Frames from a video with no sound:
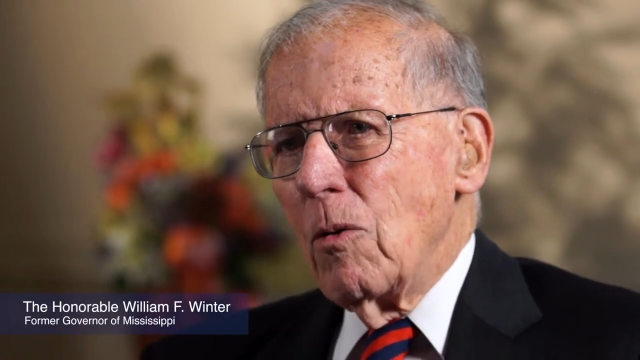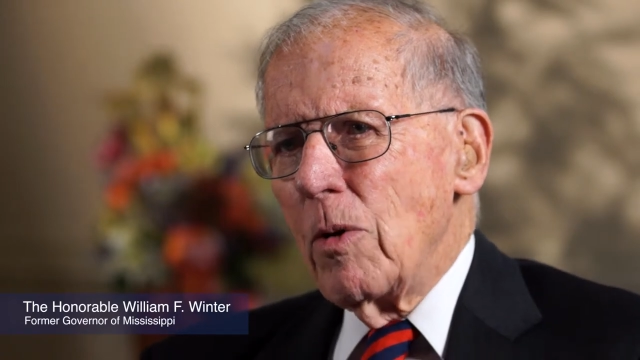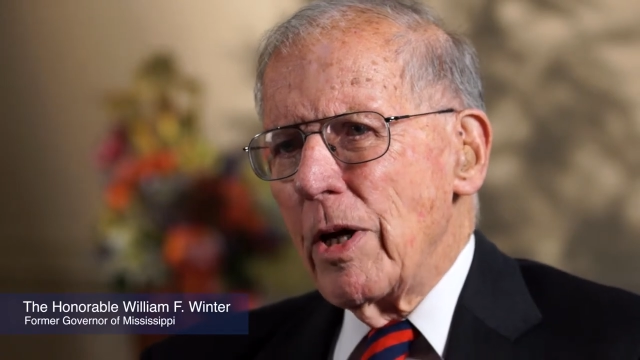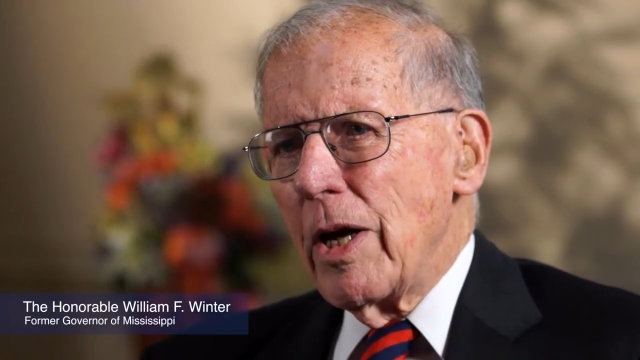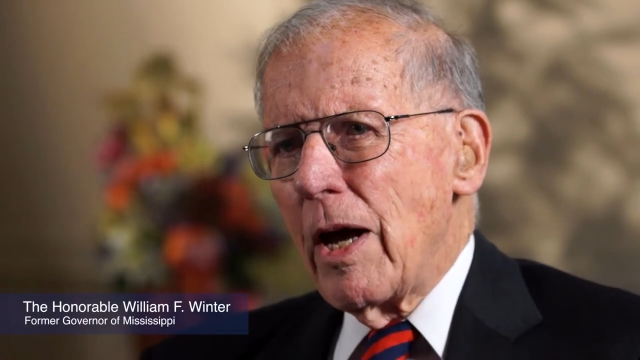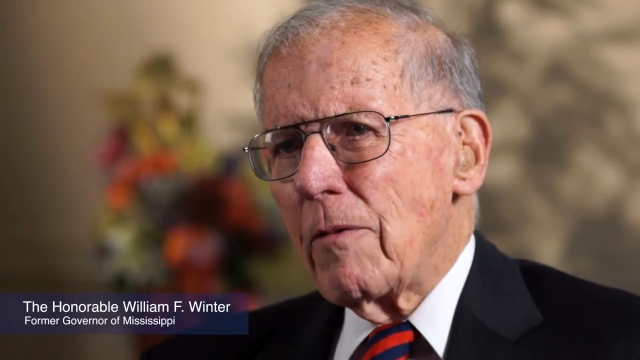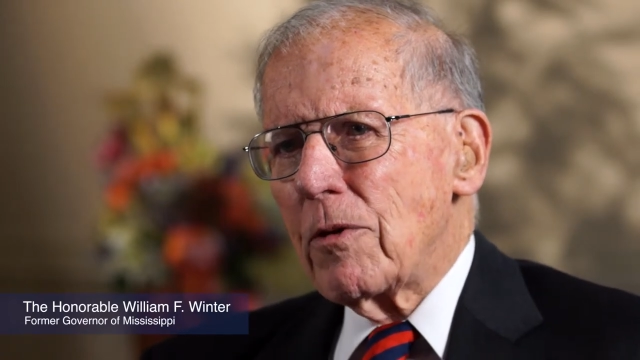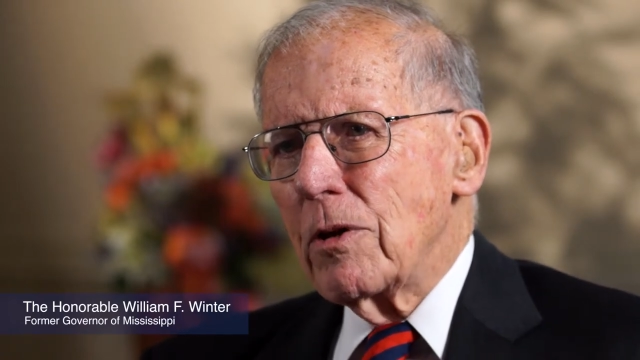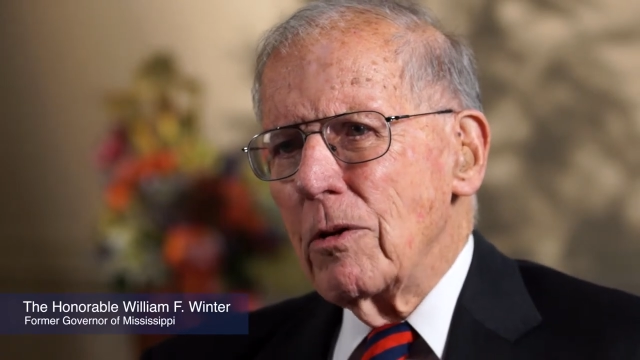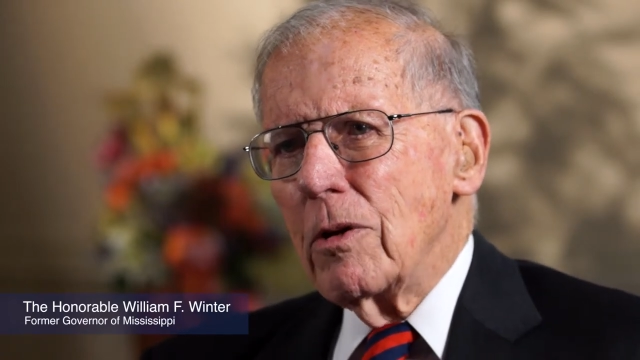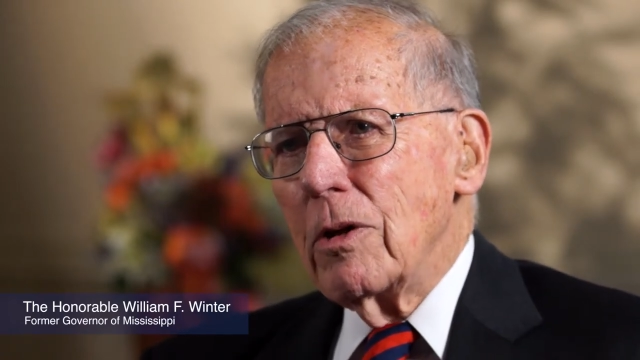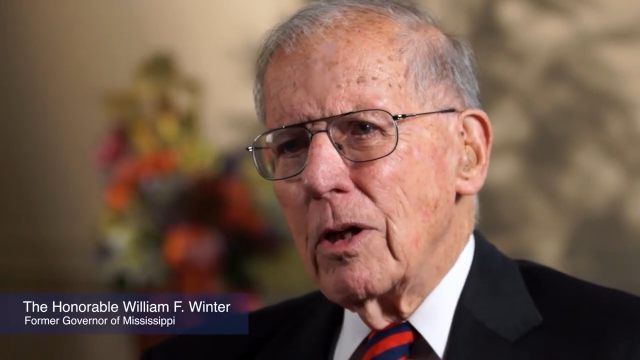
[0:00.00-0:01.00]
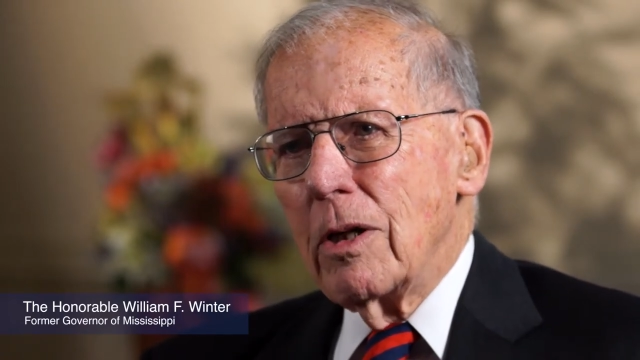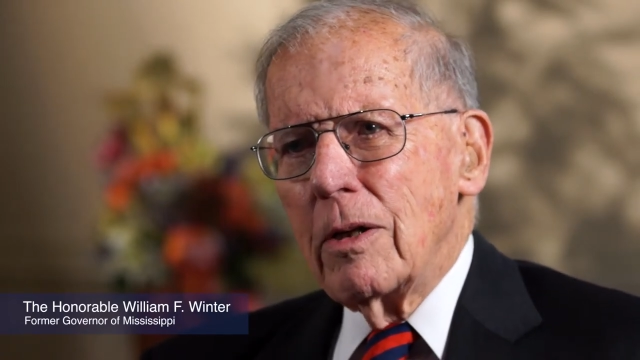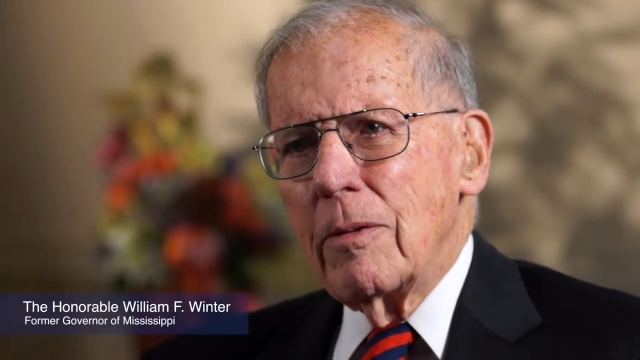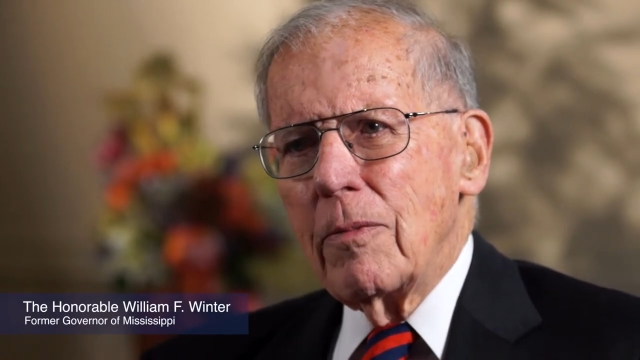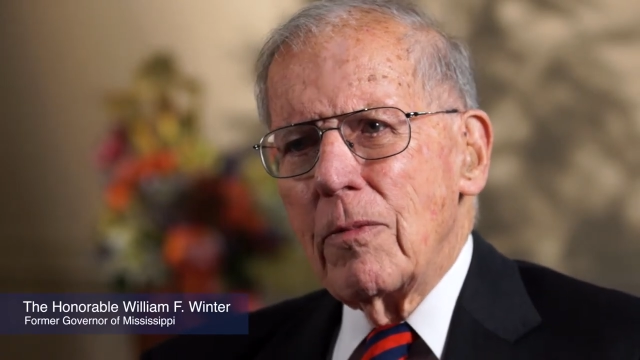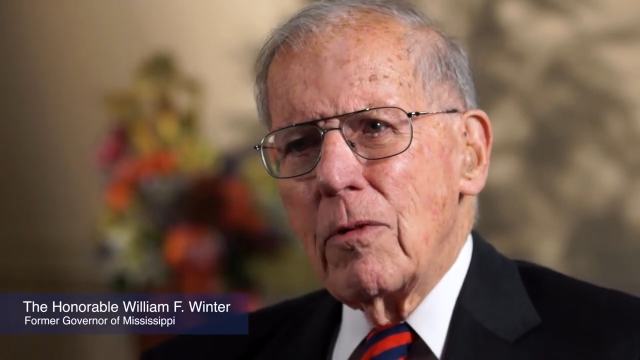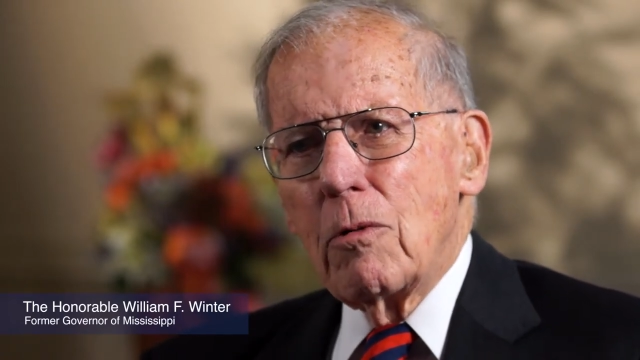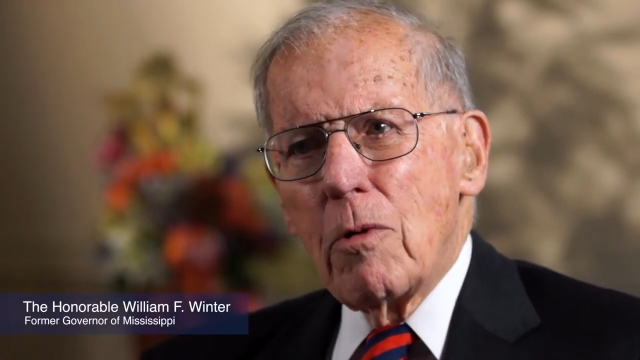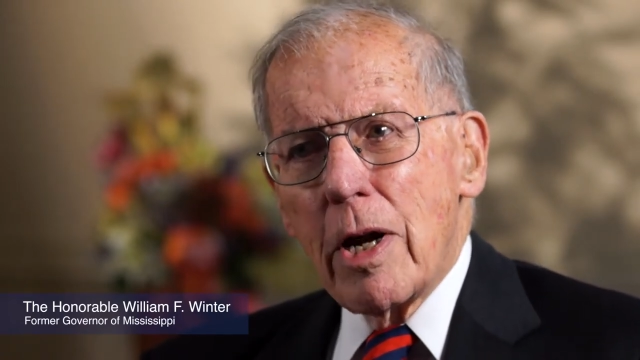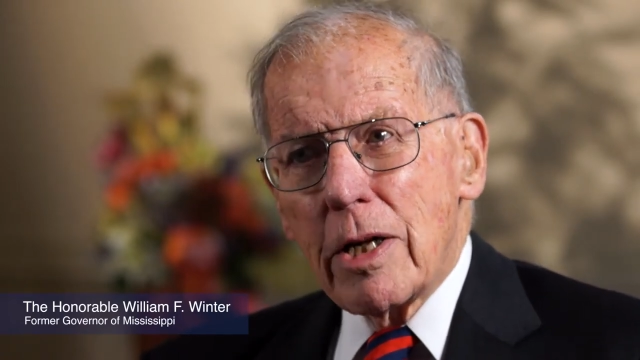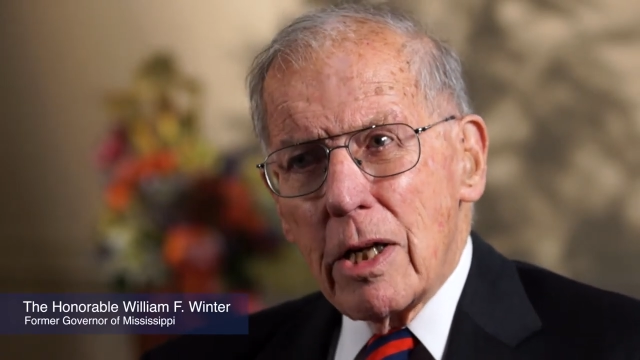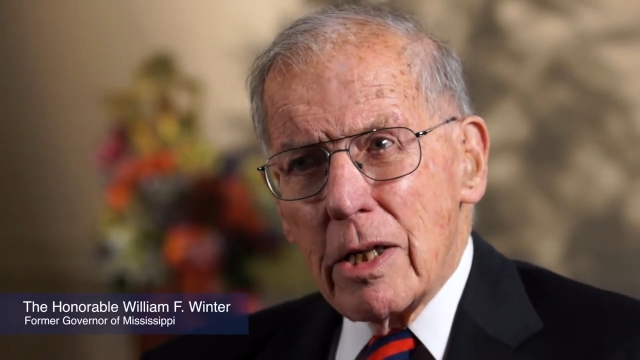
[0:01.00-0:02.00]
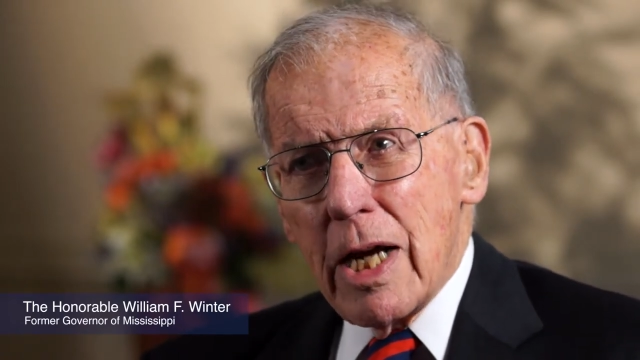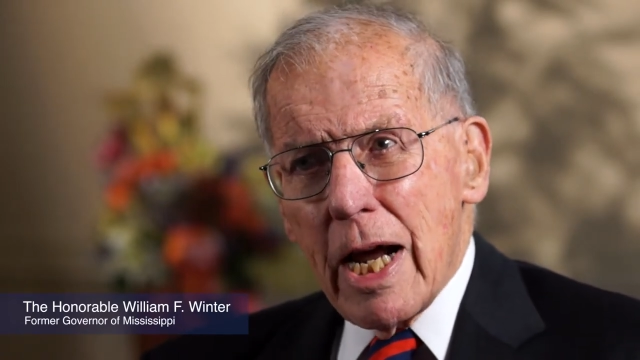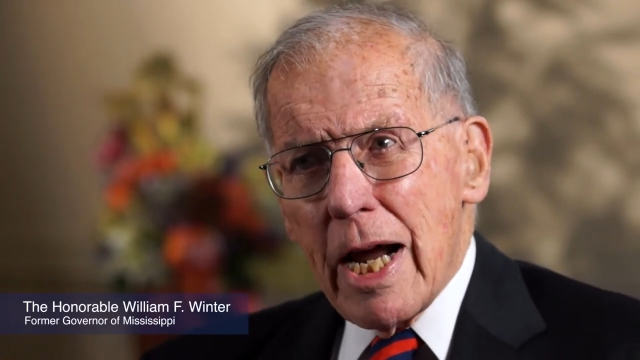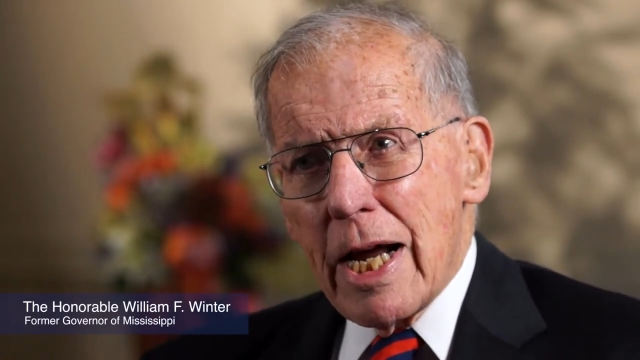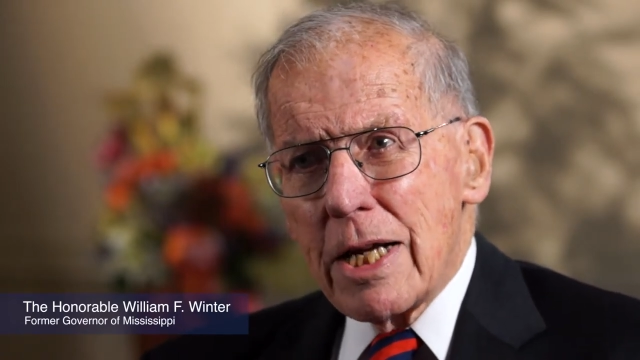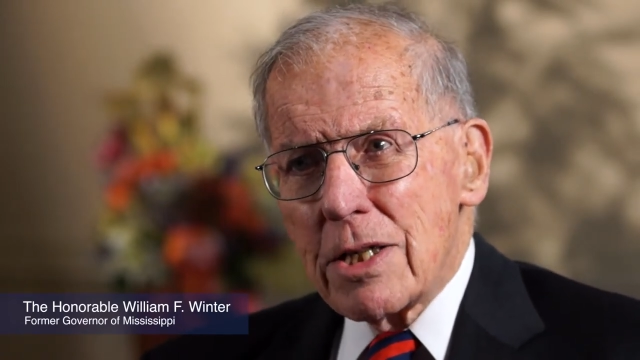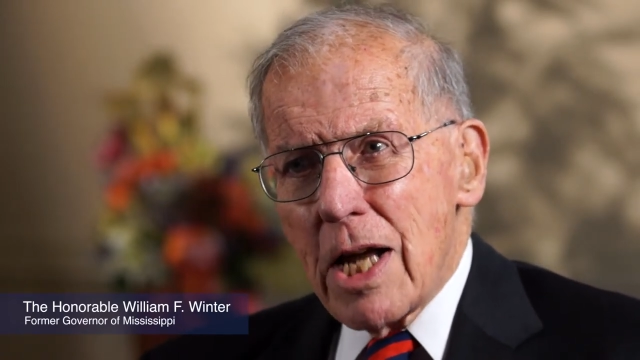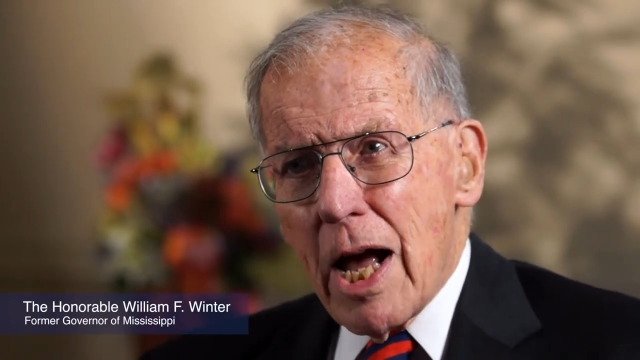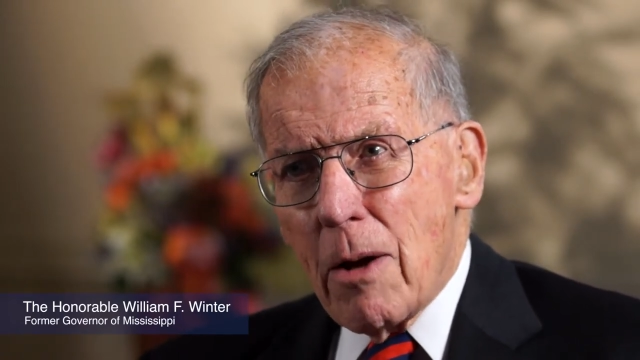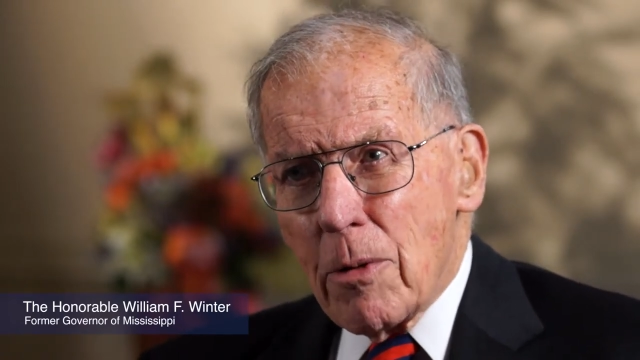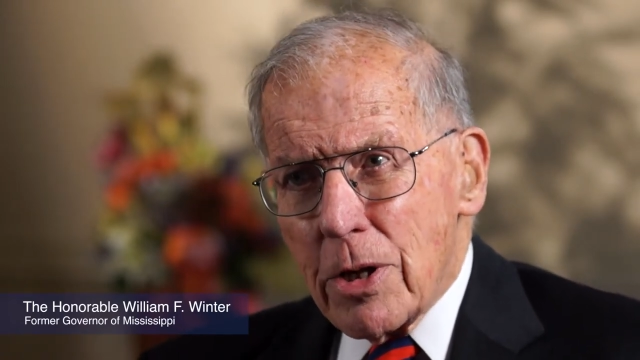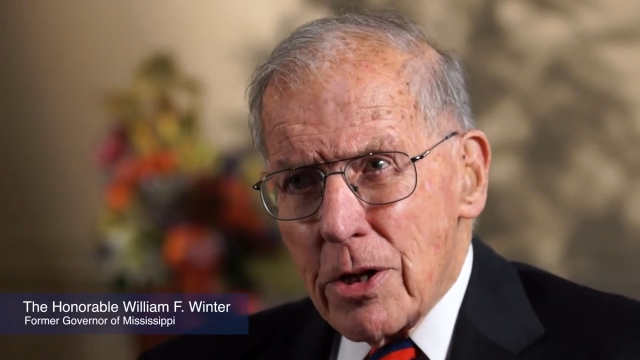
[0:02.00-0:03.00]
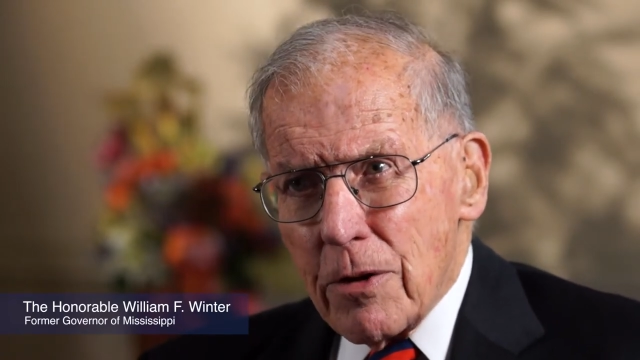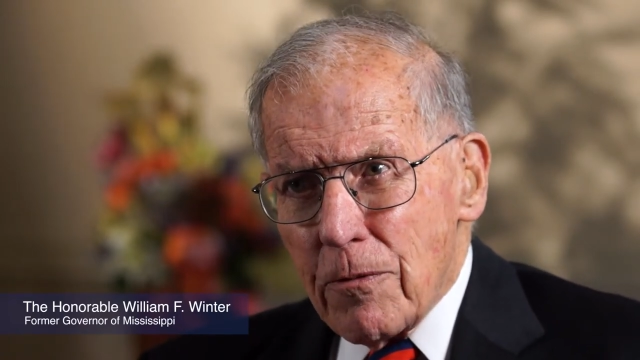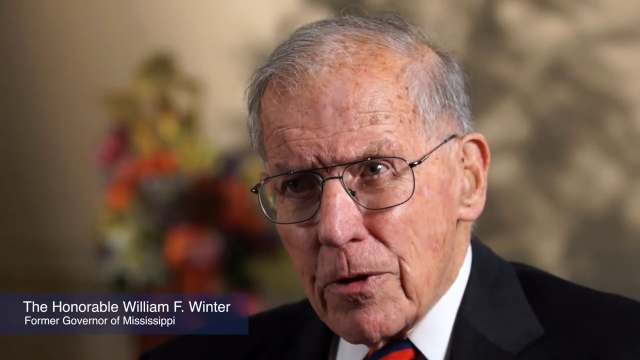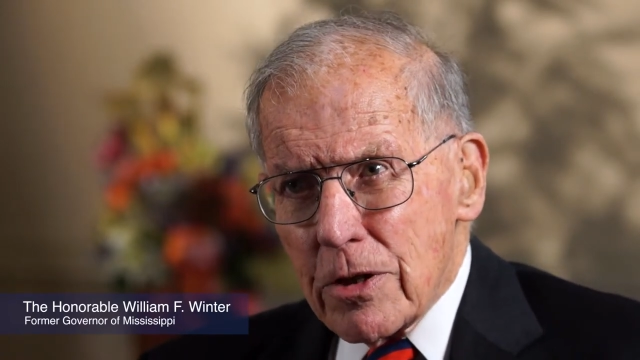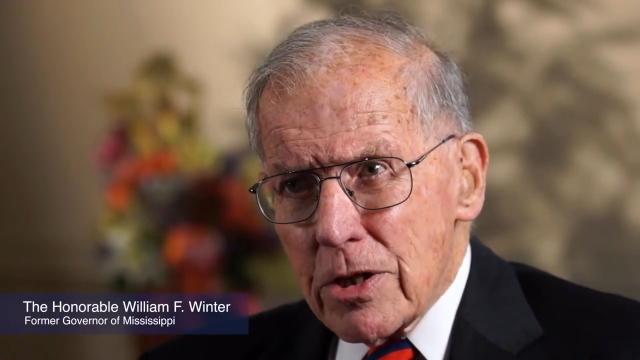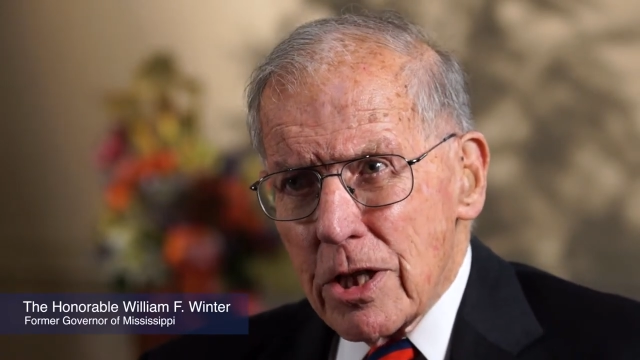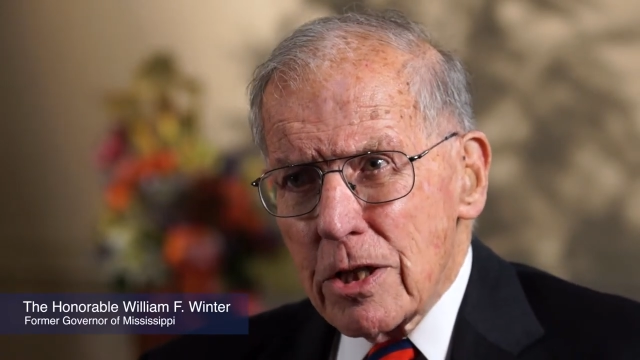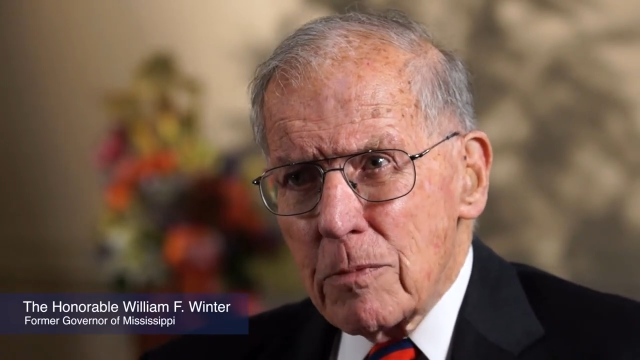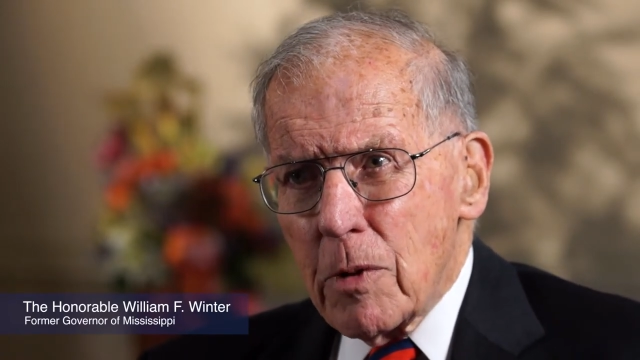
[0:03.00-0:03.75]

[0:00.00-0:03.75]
We have to uh, recognize our differences,